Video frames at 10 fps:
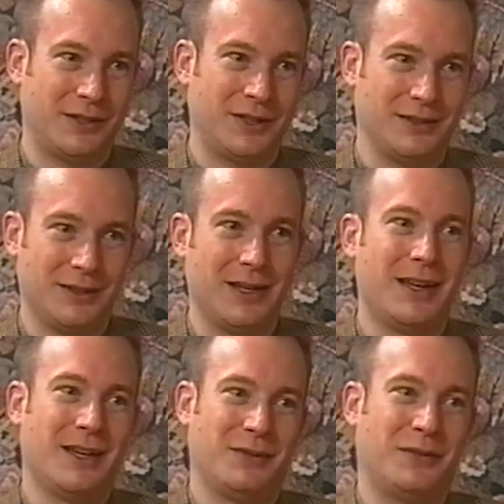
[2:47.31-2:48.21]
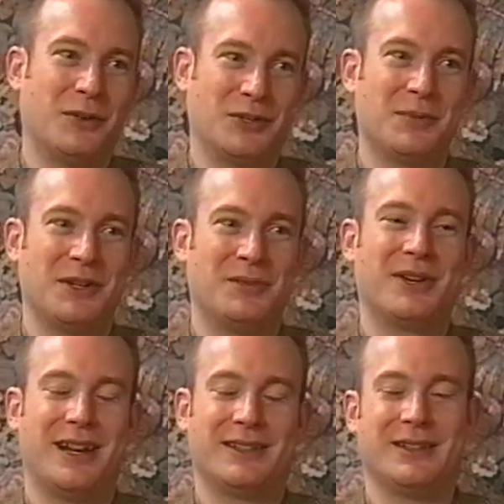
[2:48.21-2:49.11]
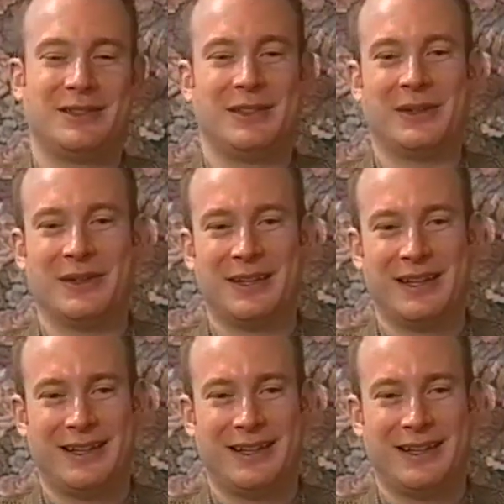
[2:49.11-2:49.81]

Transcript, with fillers: trying to force me to practice, you know.